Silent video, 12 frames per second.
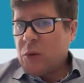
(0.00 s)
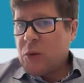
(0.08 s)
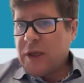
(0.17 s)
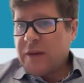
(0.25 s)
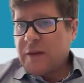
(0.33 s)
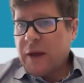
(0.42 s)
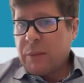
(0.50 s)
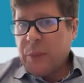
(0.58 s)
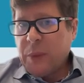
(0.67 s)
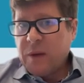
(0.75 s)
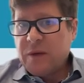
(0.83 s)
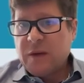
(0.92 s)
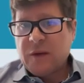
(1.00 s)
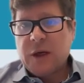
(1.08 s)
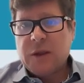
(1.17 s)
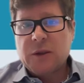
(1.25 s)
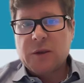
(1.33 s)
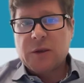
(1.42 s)
Good examples is
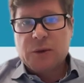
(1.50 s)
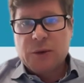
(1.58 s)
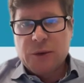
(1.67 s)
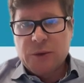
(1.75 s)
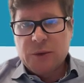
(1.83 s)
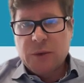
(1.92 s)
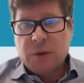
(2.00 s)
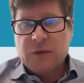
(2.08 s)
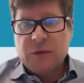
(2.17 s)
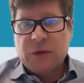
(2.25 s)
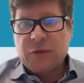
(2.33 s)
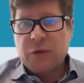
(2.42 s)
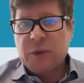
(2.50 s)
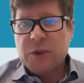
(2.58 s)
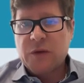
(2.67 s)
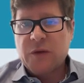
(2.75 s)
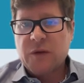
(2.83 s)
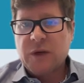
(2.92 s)
Article 2 of the
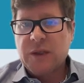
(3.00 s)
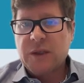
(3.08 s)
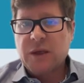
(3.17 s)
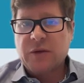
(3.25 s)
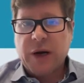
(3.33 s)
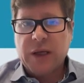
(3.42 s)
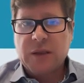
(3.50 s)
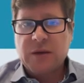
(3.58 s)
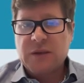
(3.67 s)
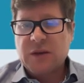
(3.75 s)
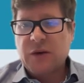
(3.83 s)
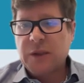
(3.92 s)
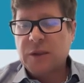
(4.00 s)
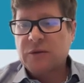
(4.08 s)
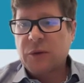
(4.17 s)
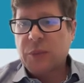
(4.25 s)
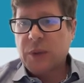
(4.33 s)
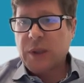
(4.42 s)
Information Society Directive, the right
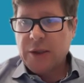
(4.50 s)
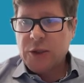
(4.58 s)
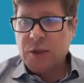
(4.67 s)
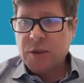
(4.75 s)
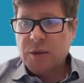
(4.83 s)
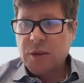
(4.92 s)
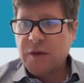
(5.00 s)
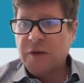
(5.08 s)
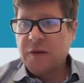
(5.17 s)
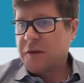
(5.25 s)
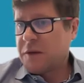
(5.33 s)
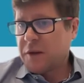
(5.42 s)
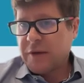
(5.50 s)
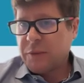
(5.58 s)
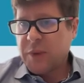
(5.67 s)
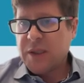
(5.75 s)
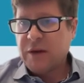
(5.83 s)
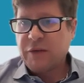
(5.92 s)
of reproduction. This has
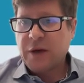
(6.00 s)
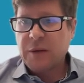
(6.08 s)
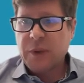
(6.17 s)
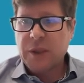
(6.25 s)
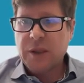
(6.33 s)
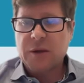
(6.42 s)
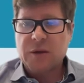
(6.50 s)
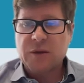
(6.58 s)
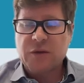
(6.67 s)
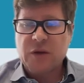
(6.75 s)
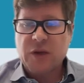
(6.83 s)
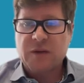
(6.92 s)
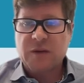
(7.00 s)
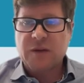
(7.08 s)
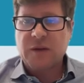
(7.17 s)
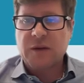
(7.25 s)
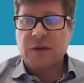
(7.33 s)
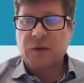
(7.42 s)
been defined by the Court of
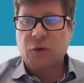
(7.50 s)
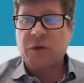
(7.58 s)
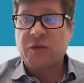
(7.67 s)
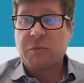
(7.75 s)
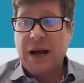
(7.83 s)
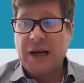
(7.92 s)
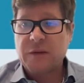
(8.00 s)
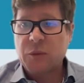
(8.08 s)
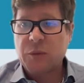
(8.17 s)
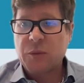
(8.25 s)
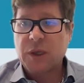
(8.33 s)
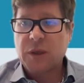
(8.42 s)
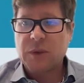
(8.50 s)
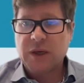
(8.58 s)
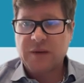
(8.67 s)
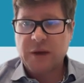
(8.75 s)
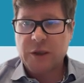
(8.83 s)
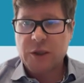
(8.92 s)
Justice as a norm of maximum
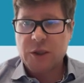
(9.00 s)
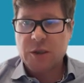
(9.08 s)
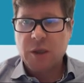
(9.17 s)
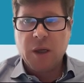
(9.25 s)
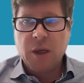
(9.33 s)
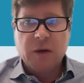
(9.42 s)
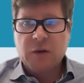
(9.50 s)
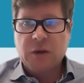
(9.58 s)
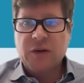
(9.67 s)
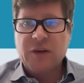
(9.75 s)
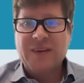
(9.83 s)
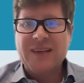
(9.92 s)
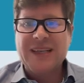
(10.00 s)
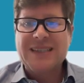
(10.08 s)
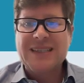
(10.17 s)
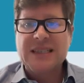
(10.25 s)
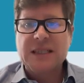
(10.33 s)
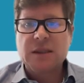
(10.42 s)
harmonization, so there is
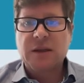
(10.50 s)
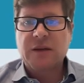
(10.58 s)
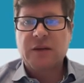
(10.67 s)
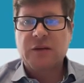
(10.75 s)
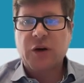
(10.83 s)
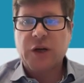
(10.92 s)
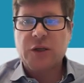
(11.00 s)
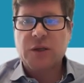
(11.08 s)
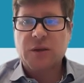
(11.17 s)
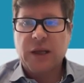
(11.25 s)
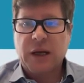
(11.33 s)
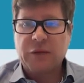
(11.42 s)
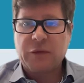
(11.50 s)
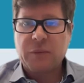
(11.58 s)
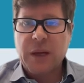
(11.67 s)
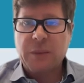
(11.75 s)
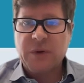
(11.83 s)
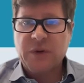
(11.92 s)
little discretion left for
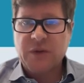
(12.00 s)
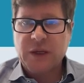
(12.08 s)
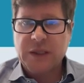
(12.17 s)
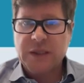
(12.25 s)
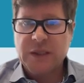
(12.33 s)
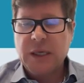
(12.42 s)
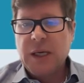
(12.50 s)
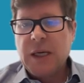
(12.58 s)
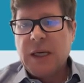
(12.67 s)
member state.